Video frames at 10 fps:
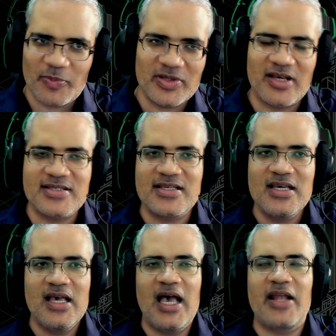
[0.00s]
Because
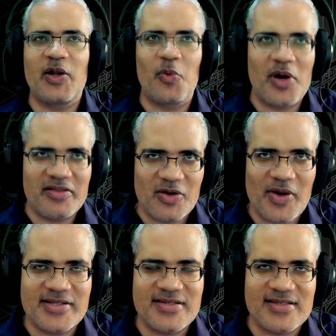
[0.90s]
and then one of the
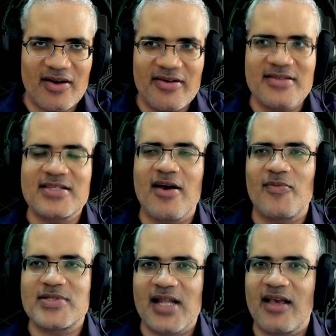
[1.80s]
questions our audience got
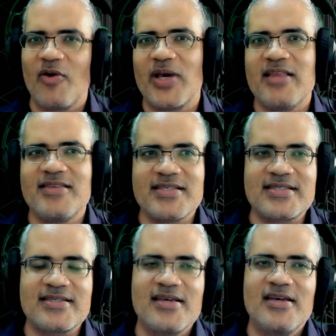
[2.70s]
was like, okay, this